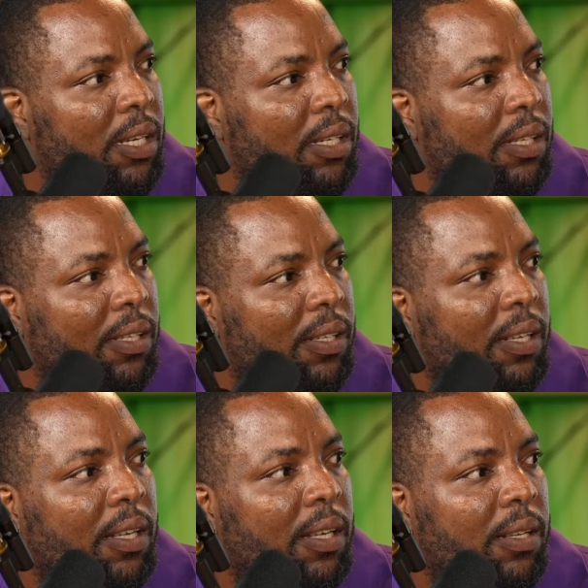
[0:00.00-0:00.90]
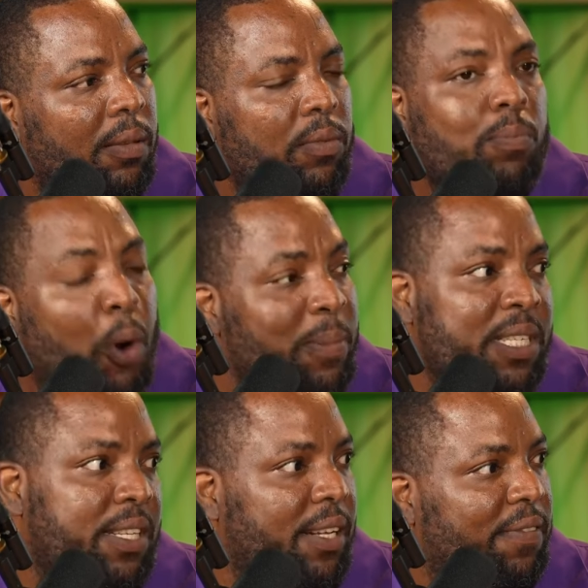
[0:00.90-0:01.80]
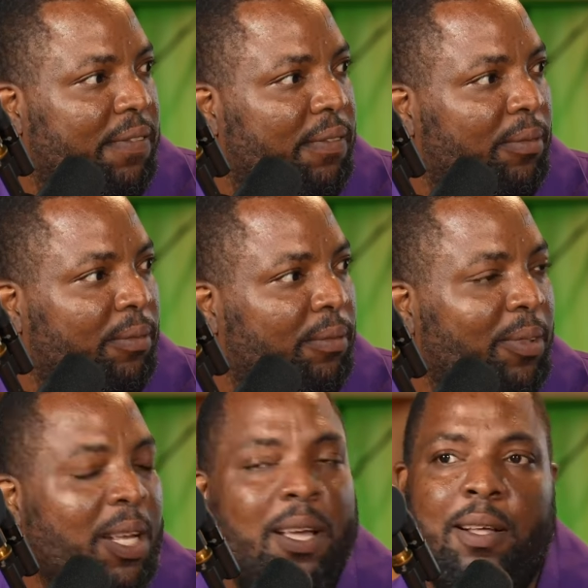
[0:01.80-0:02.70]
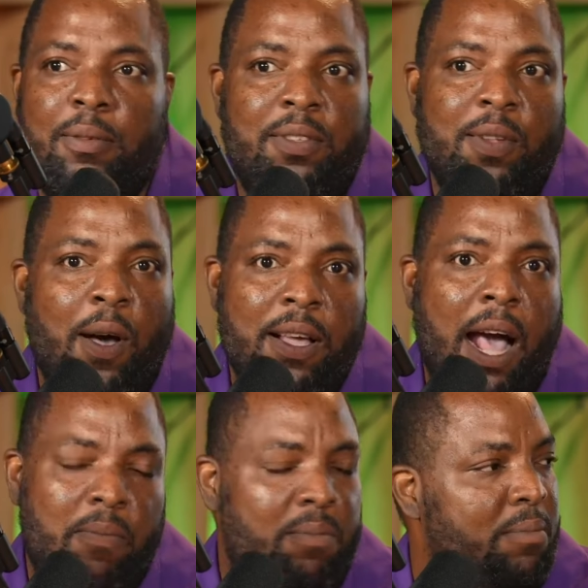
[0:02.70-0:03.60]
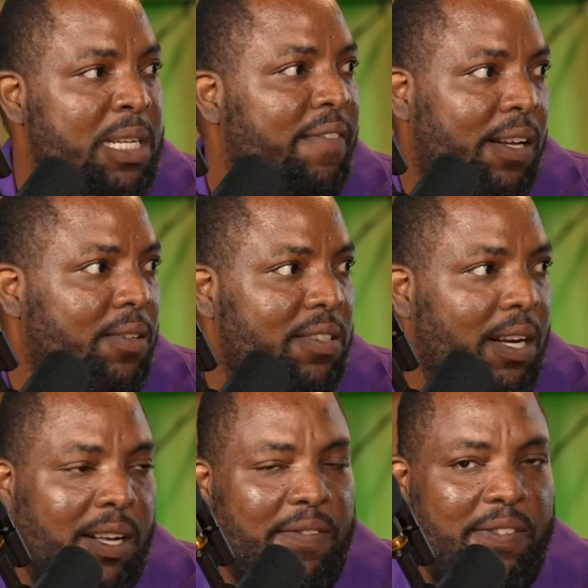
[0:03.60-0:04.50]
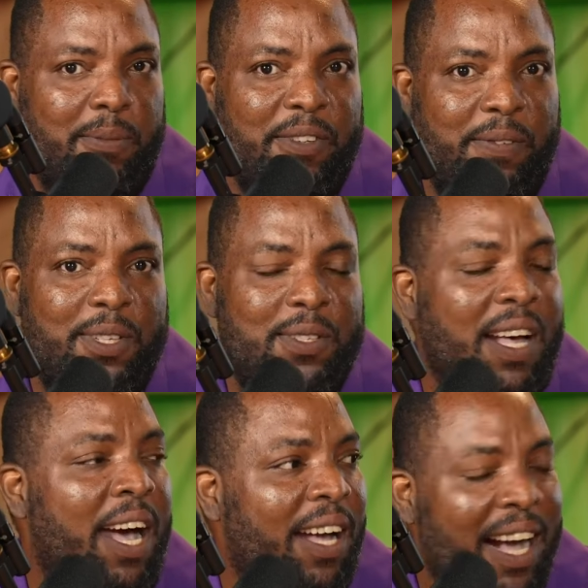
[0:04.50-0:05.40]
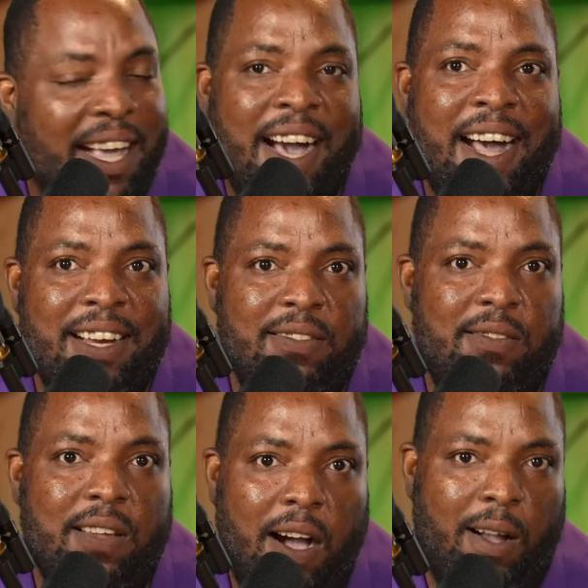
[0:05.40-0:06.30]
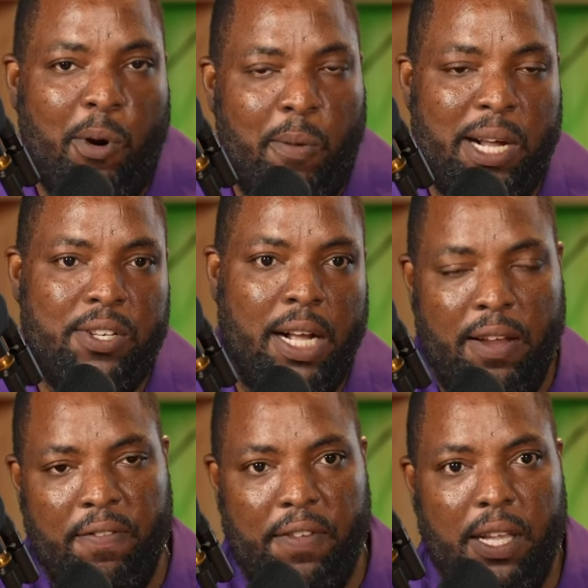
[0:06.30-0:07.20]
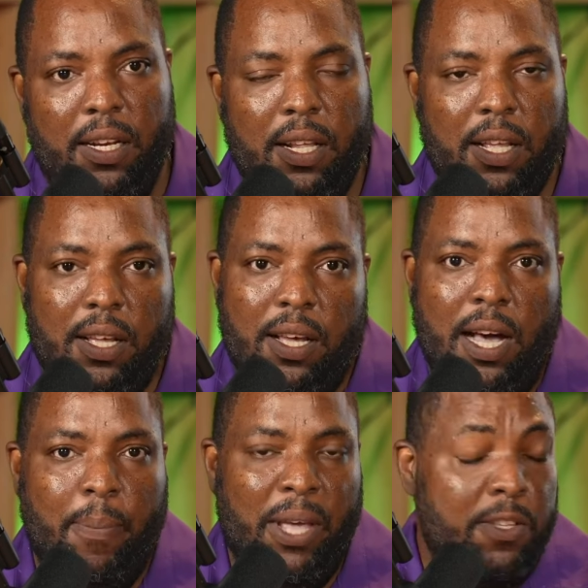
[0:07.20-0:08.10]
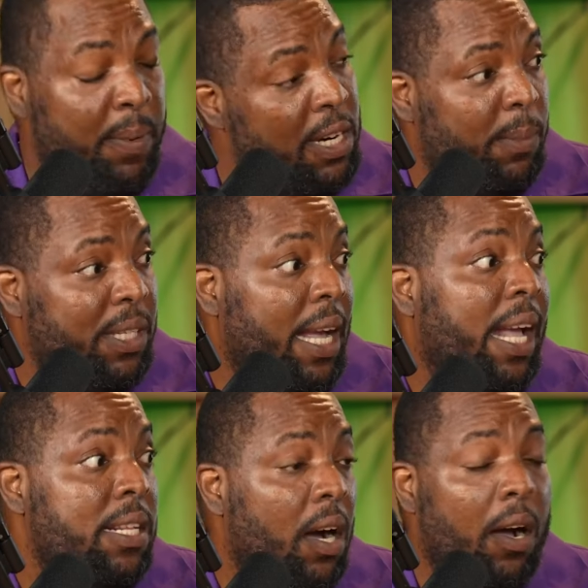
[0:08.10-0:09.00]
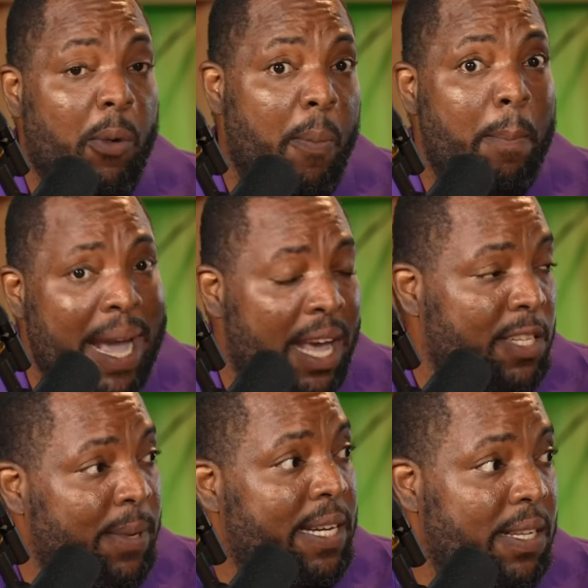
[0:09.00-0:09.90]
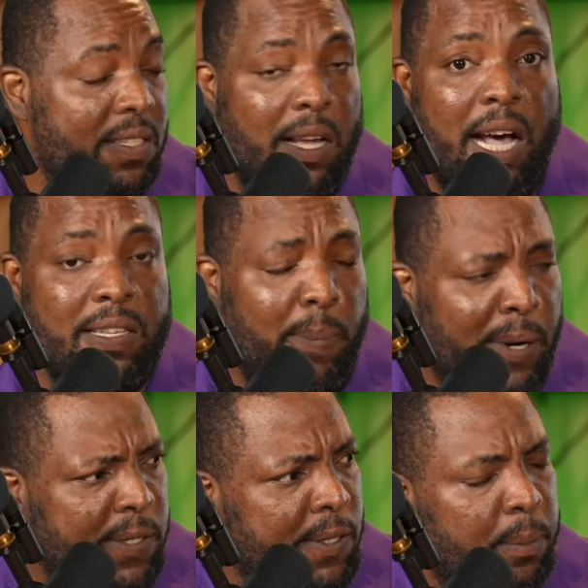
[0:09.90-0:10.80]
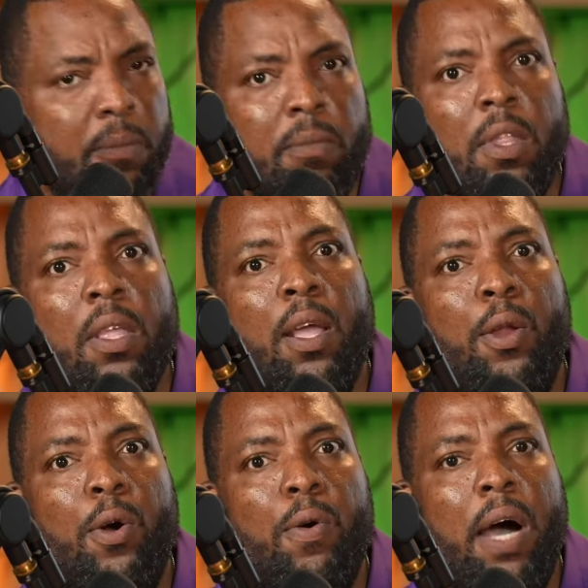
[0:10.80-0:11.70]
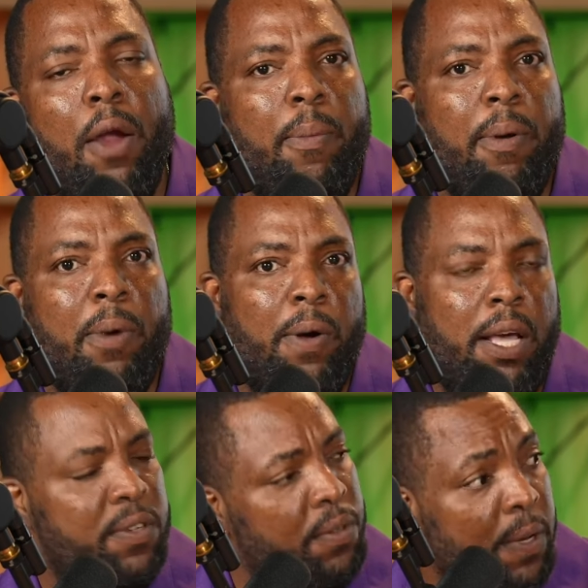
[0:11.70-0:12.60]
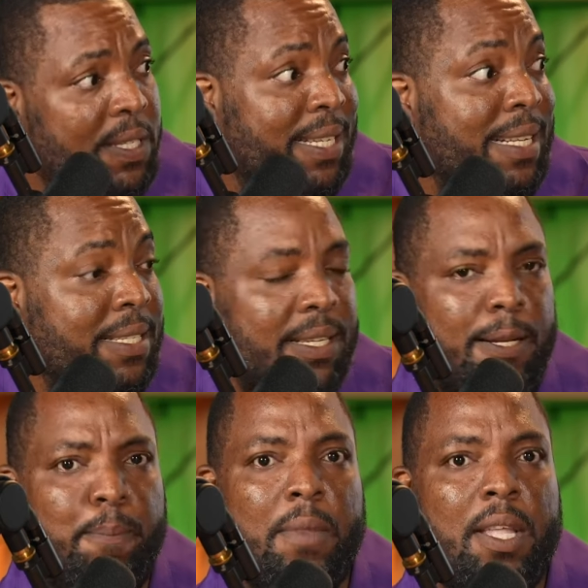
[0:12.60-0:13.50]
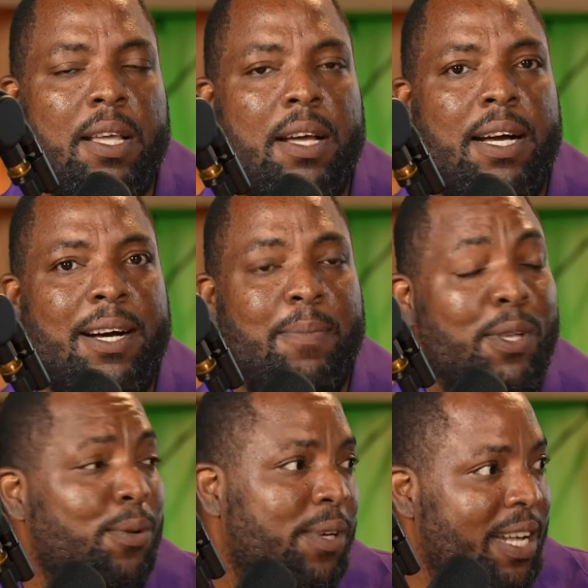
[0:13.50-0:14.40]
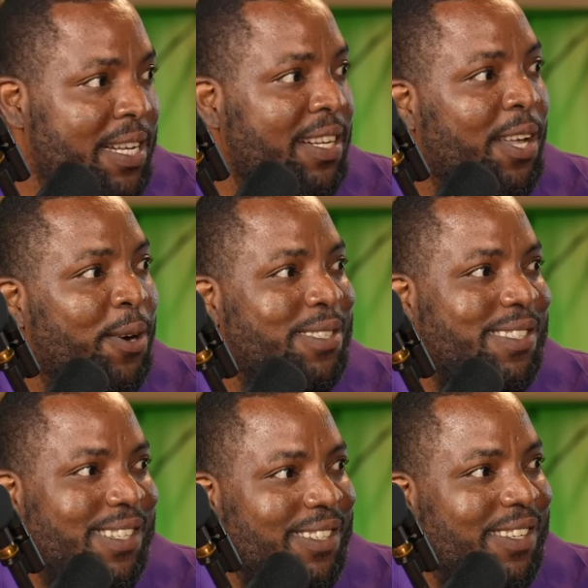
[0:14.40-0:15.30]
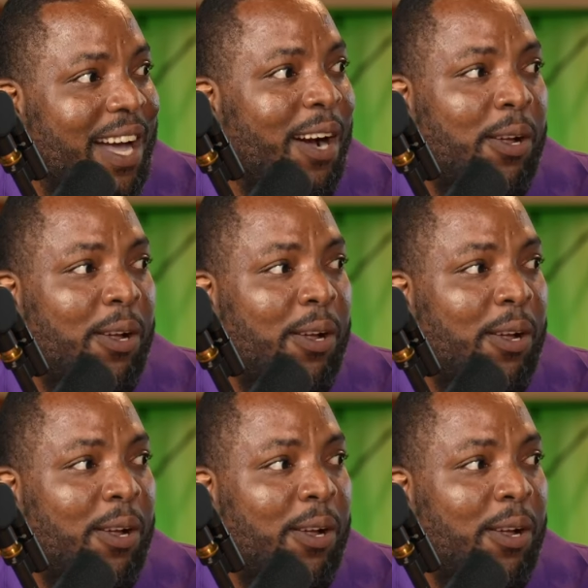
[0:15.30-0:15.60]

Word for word: Both him? Both myself. Oh. So I never do track and field before, so I, I can't talk about my track and field um, experience, but mm-hmm. I can mm-hmm. talk about my experience as a as a person. Mm-hmm. No, I remember when I was going to Dinthill, um, you know, as a youngster, yeah. I have a